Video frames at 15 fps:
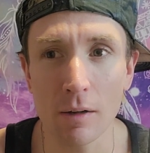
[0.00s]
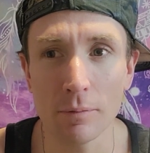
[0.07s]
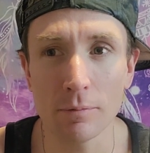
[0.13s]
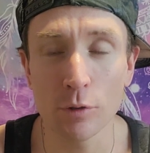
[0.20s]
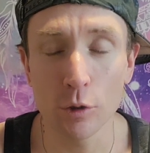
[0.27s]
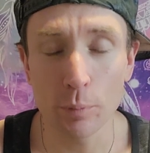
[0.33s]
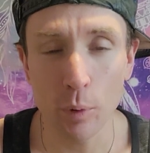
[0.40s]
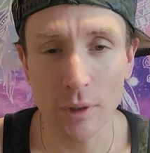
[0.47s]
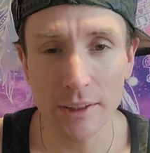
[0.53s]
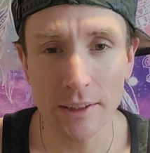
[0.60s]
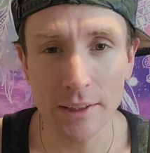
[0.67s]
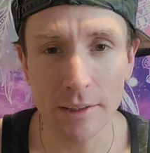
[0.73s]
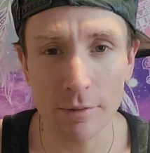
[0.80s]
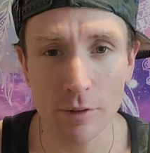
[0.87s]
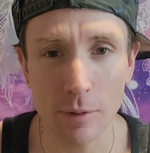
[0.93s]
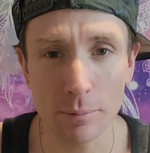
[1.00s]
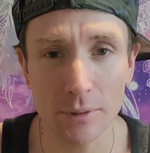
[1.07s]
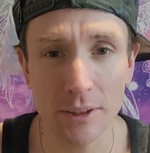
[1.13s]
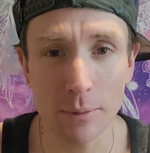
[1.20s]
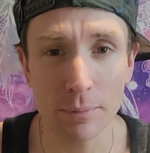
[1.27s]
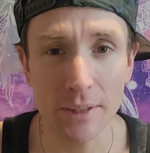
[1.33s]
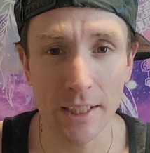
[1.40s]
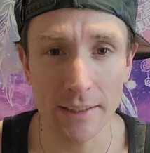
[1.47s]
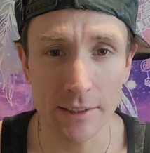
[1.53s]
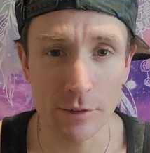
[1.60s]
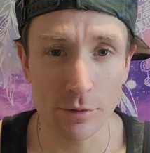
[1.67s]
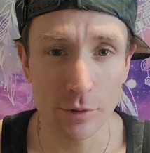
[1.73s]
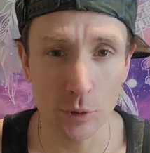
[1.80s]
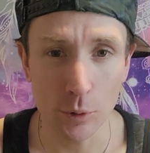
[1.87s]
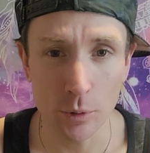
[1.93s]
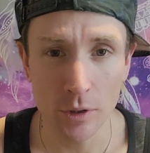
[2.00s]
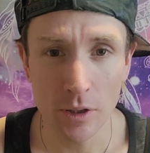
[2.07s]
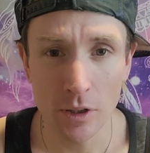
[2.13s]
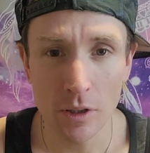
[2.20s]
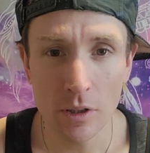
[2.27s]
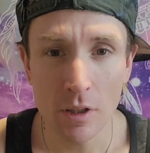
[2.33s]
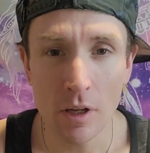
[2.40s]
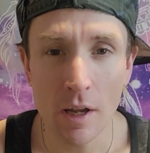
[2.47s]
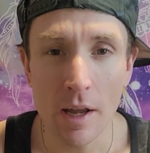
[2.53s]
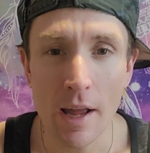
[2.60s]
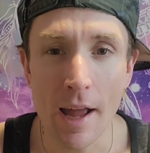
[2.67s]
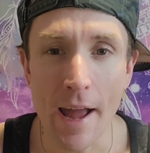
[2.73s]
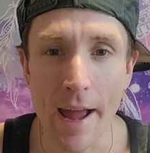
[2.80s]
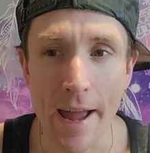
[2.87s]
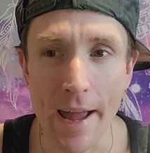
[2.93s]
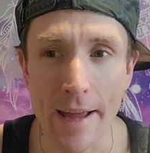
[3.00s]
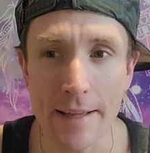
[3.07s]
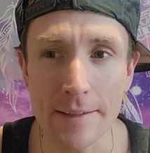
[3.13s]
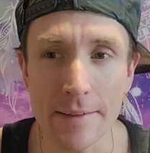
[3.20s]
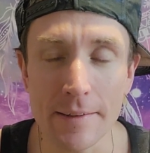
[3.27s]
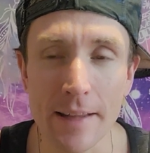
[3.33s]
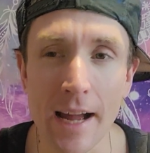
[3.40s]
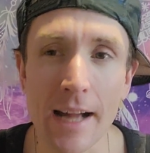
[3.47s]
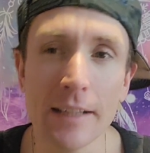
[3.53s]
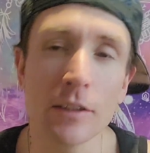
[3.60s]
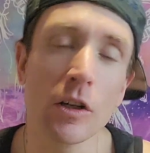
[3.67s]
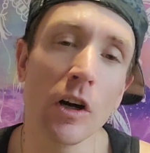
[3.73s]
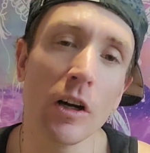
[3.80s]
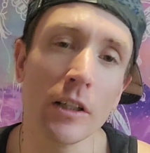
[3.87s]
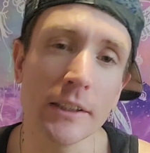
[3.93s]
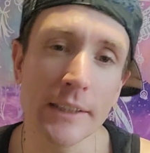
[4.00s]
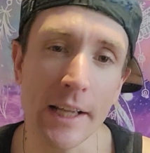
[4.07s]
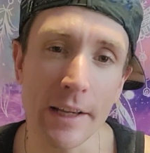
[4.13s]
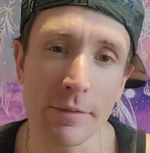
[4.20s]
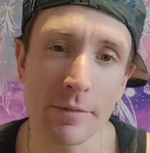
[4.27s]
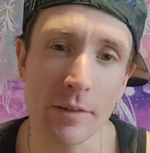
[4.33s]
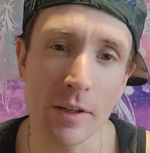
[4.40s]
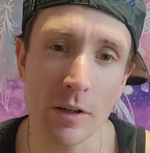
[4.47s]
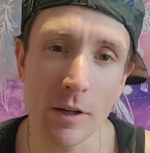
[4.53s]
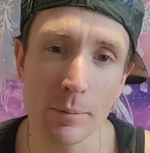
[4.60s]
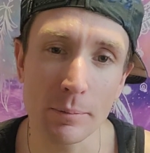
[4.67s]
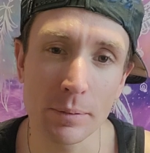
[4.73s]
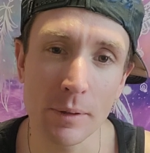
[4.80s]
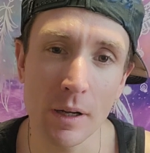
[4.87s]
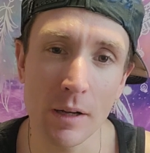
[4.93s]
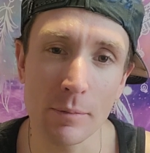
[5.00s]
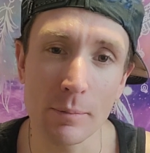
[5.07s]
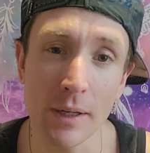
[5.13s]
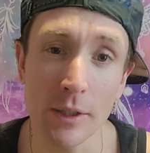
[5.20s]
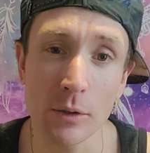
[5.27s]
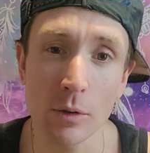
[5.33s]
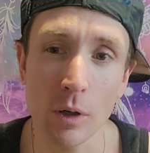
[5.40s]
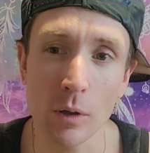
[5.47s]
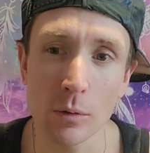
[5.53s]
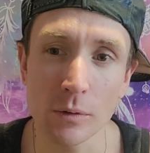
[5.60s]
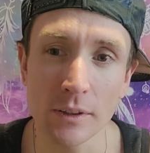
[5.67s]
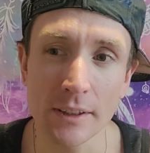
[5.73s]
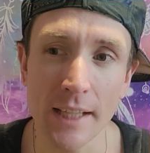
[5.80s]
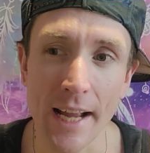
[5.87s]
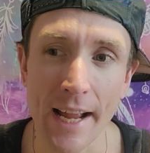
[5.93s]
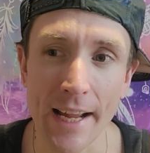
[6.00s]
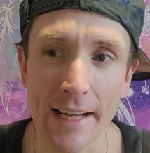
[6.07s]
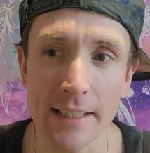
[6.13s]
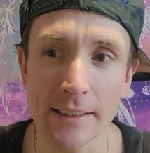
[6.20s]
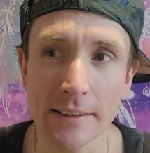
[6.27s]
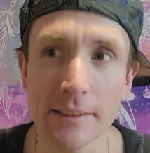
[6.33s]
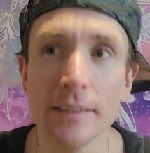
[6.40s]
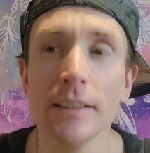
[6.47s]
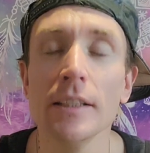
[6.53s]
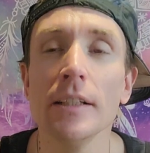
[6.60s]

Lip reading: food poisoning from some tainted food, and that caused a flare-up of my Crohn's and